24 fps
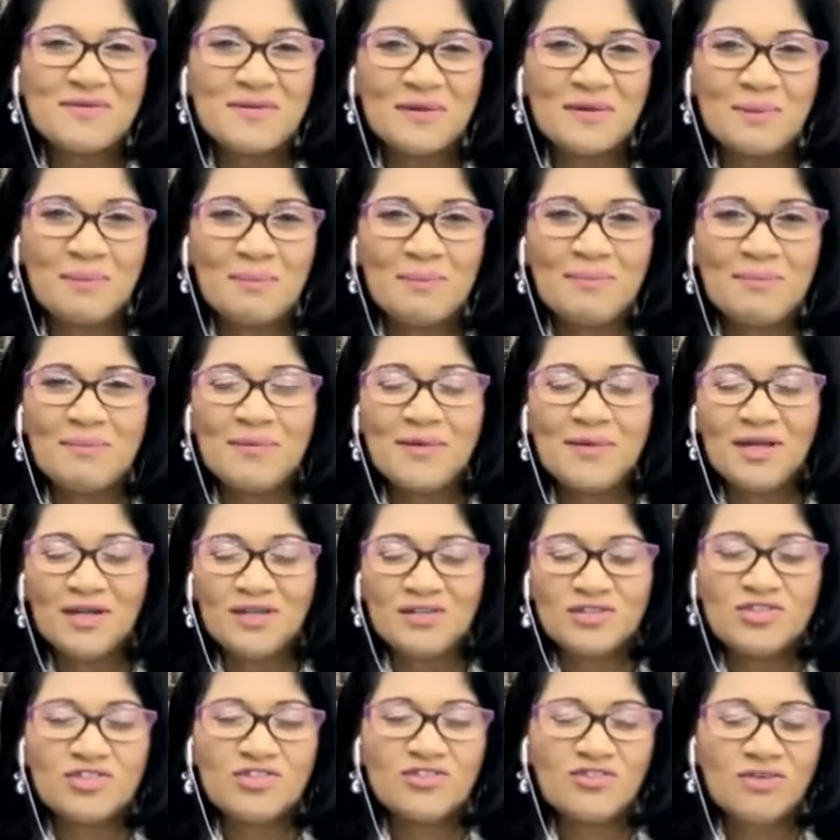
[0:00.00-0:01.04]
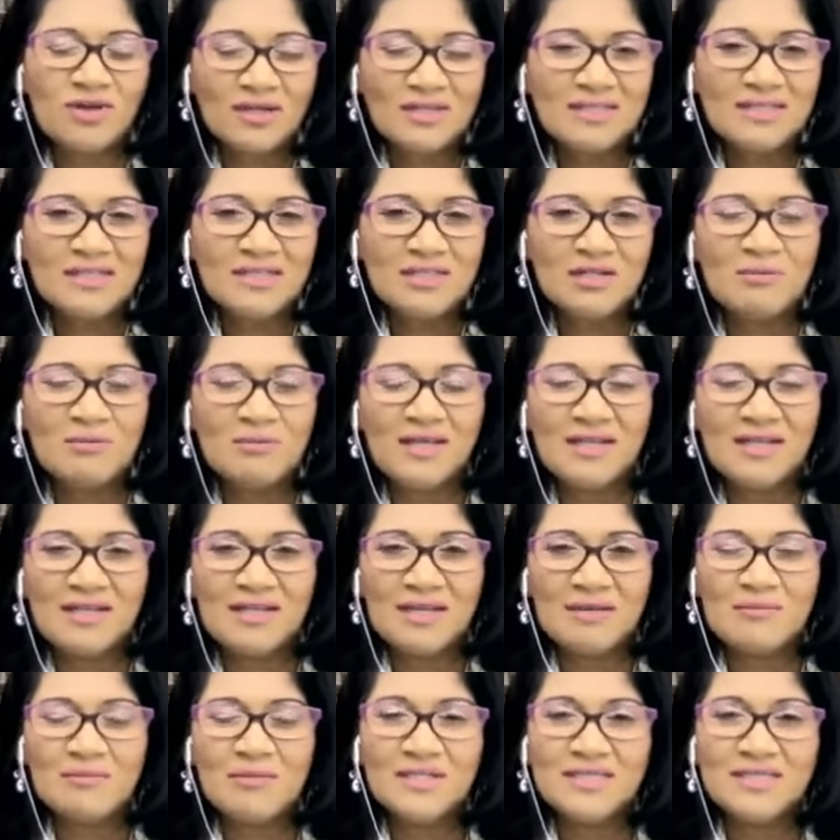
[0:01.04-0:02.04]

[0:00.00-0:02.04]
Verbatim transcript: for constructing the building,